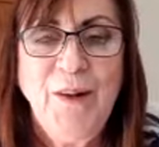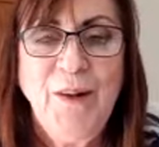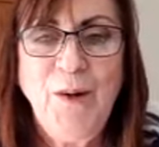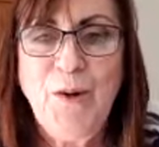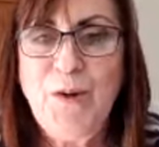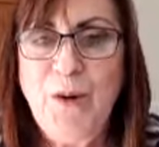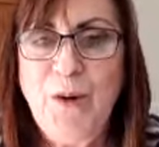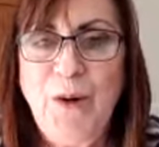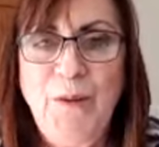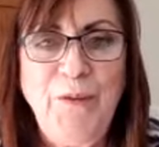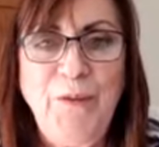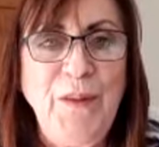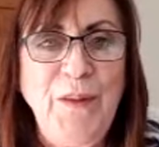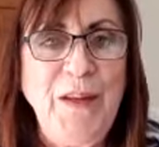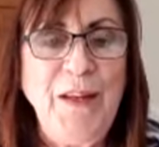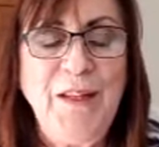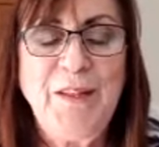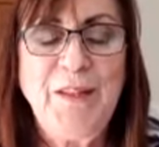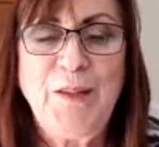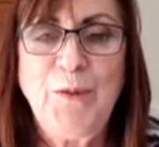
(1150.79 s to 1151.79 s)
online
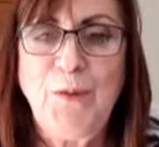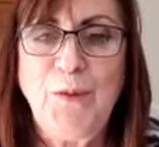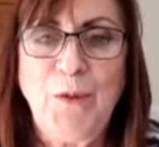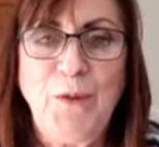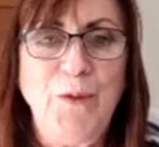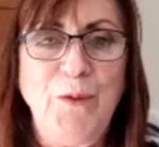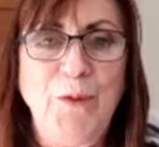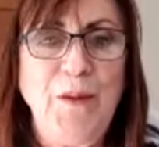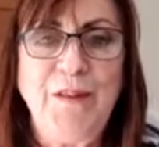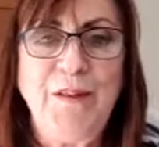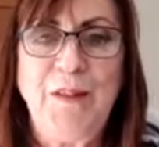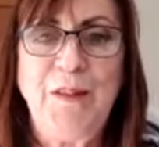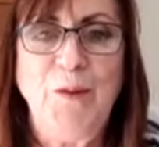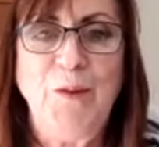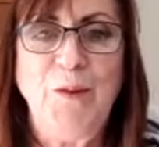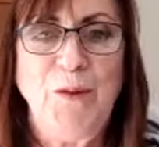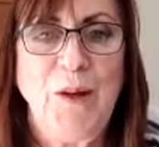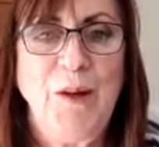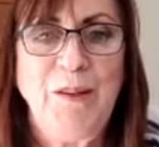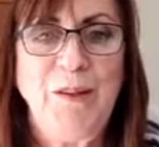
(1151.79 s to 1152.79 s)
things and all the things that
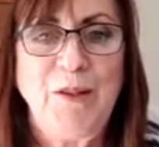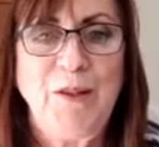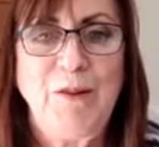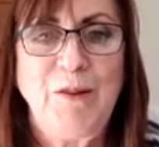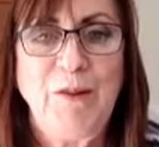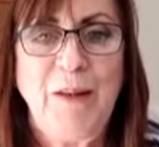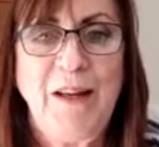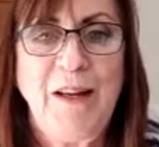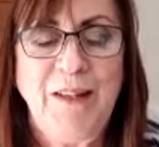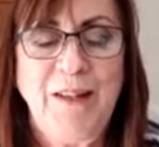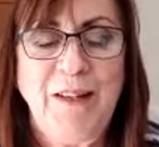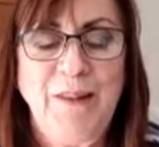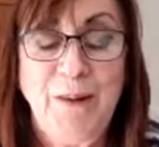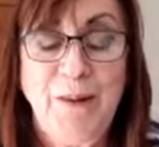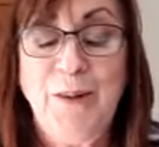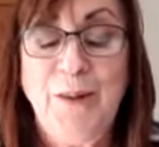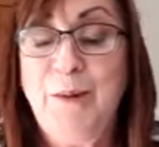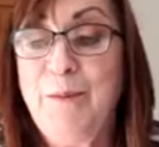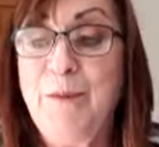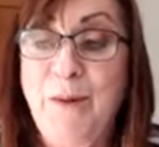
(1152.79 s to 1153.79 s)
you're going to create. And
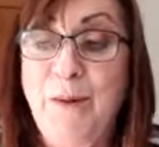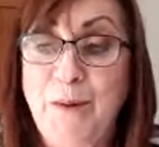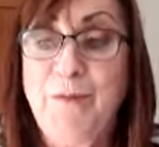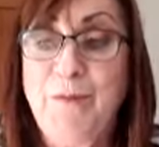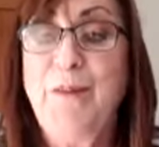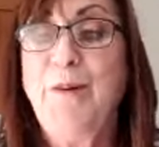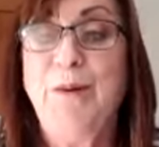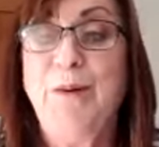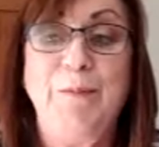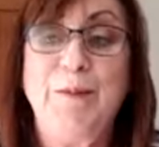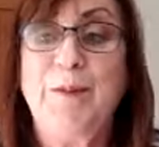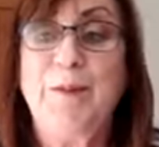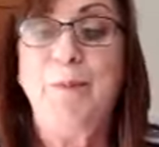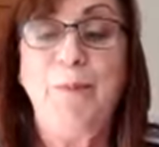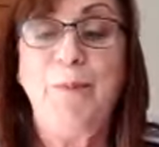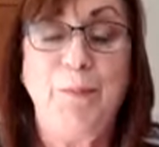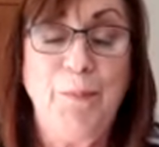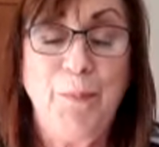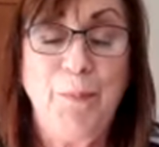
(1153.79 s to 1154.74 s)
I feel absolutely